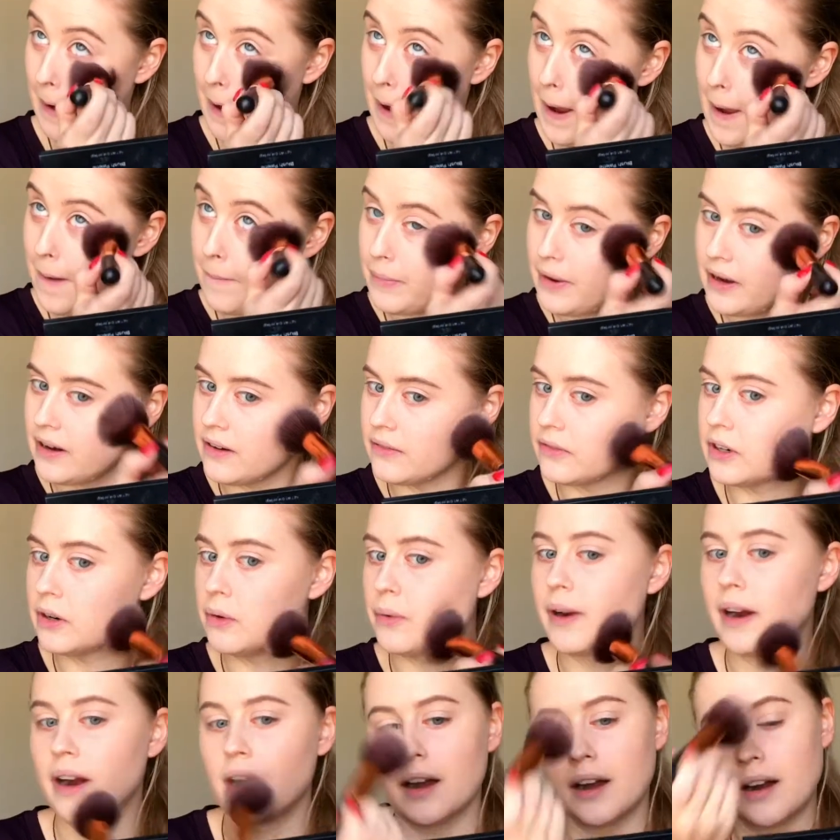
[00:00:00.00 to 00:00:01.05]
tap it
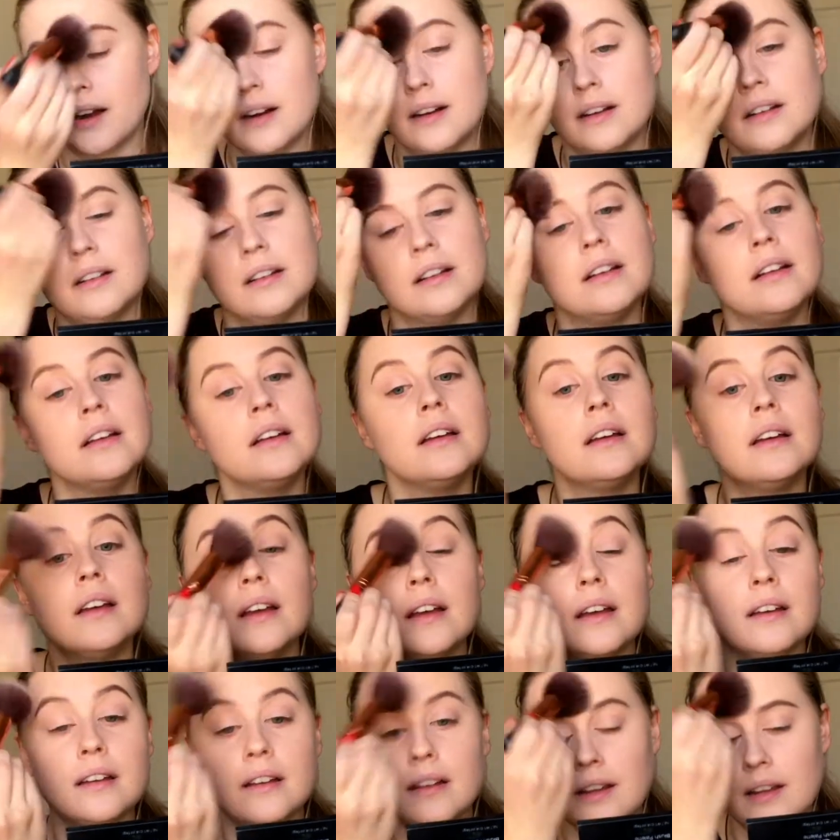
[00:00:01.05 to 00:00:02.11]
everywhere,
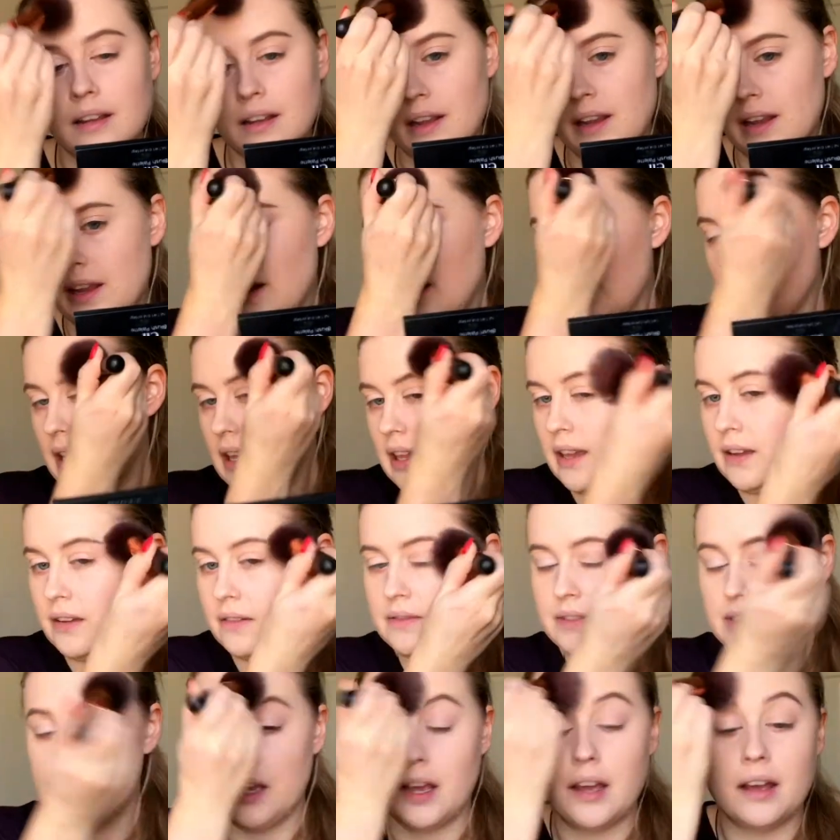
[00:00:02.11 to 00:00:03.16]
and
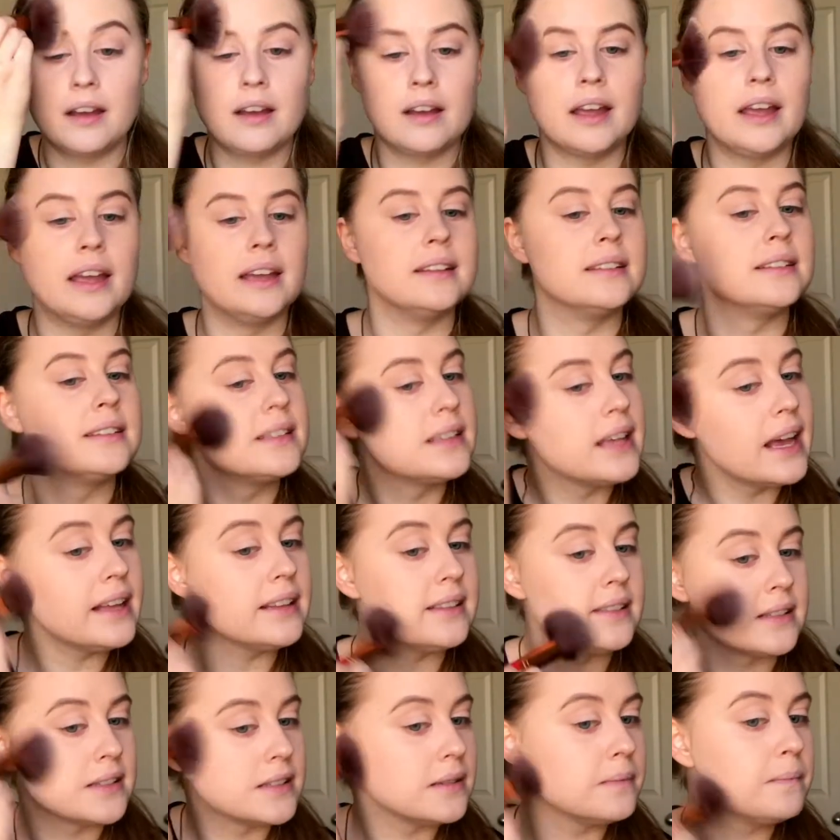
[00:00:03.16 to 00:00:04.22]
it
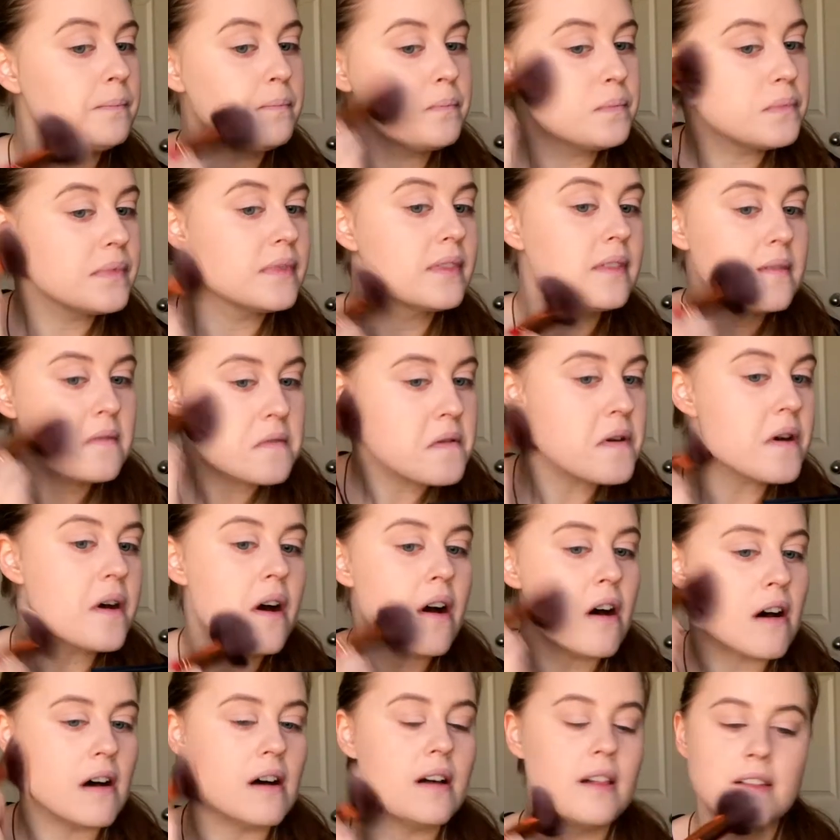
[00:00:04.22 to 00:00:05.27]
sets
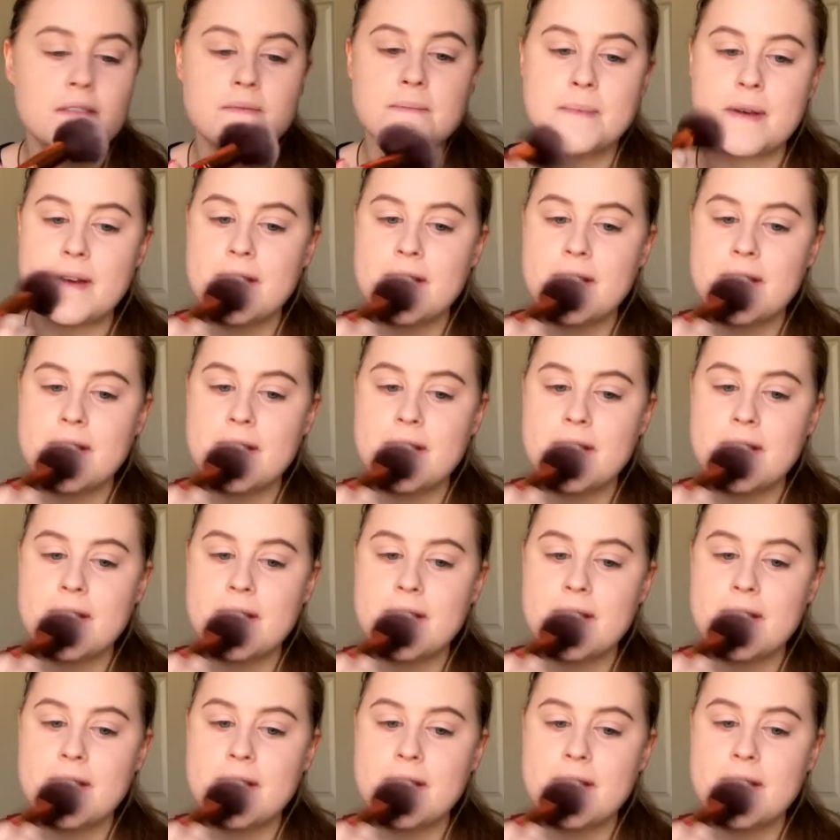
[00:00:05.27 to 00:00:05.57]
all of